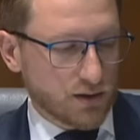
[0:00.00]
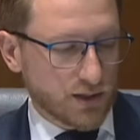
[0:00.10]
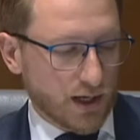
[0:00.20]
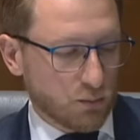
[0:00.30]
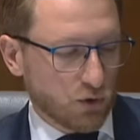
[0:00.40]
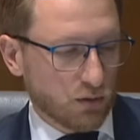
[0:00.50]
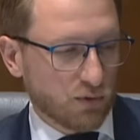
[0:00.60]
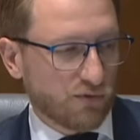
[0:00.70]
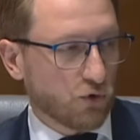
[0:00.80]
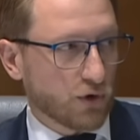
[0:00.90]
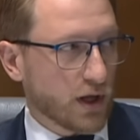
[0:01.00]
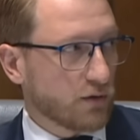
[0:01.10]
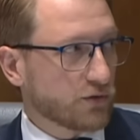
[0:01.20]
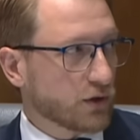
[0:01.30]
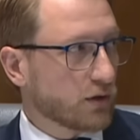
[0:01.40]
table the before and
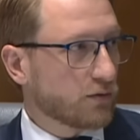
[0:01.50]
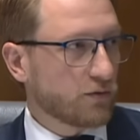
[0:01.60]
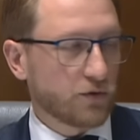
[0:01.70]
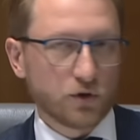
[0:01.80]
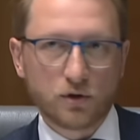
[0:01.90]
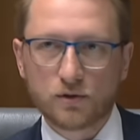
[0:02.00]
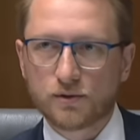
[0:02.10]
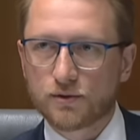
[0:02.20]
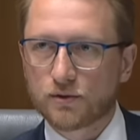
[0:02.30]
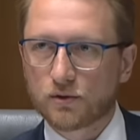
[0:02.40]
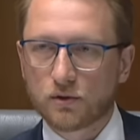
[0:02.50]
after photos.